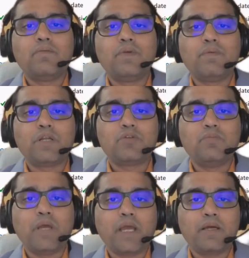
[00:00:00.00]
we want
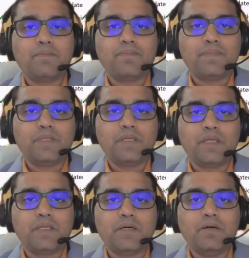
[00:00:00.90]
to back up the
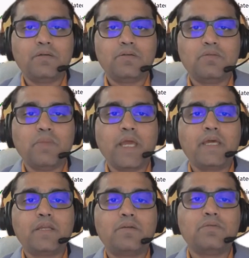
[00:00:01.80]
data to
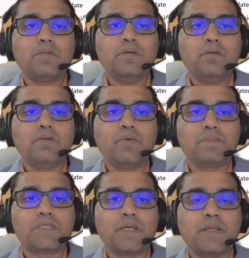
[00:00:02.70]
migrate to the new
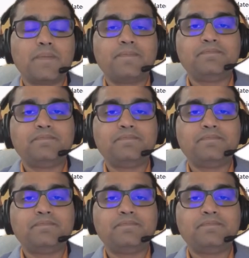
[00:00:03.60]
website.